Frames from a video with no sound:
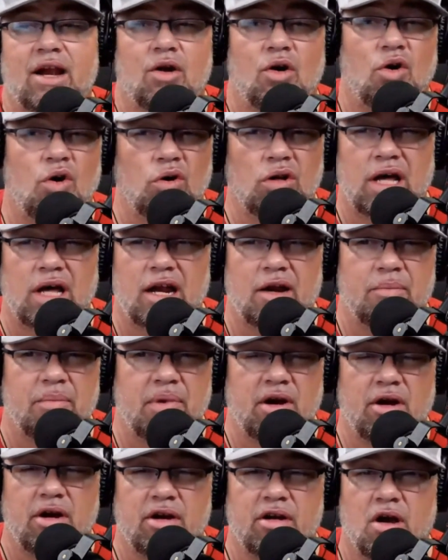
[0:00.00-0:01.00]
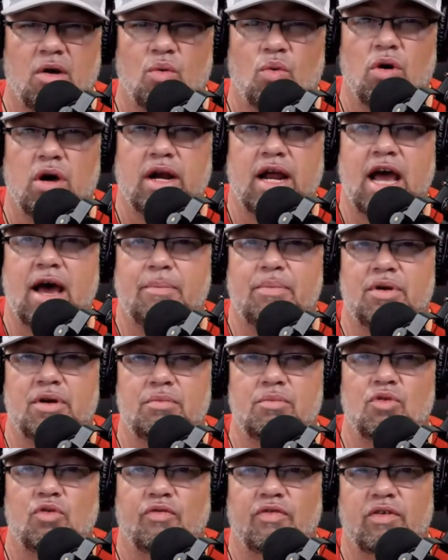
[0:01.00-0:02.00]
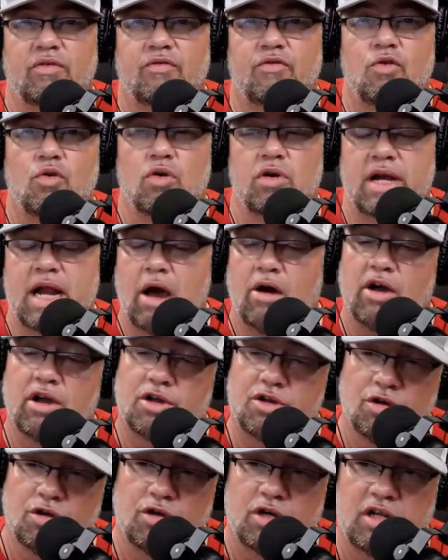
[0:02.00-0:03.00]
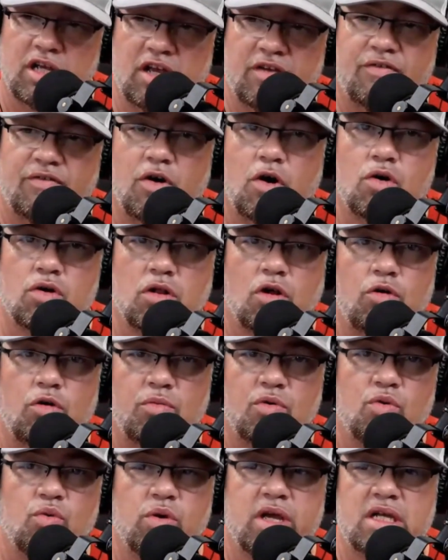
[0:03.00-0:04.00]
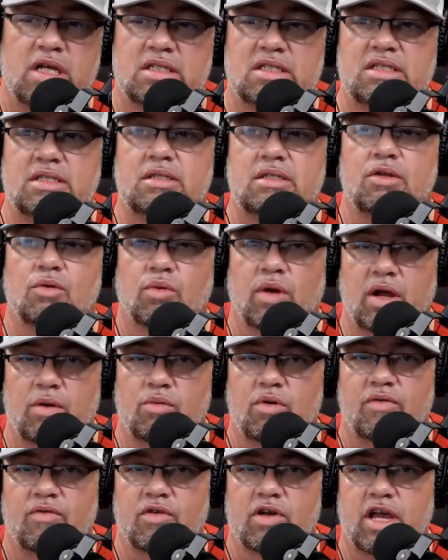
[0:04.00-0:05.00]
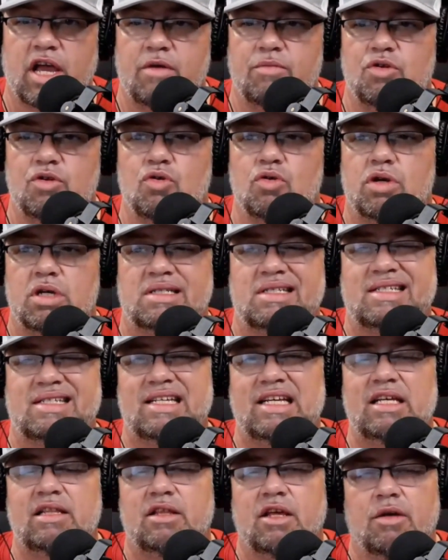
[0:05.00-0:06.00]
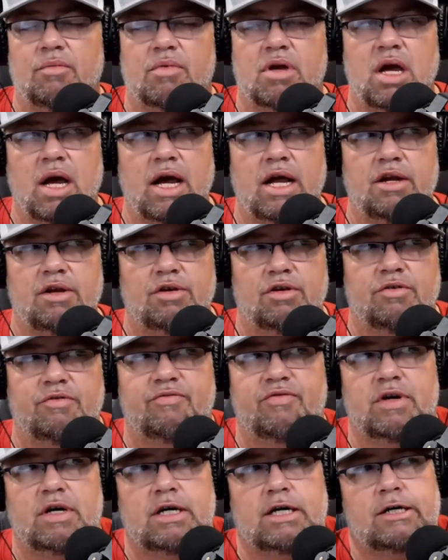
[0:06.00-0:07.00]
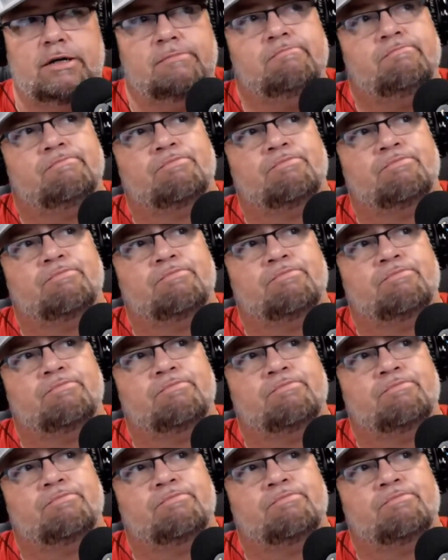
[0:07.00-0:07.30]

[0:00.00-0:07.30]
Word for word: a whole lot of bearing on what happened moving forward. Now it could, if Oklahoma wins the Red River game, you could see them kind of, uh,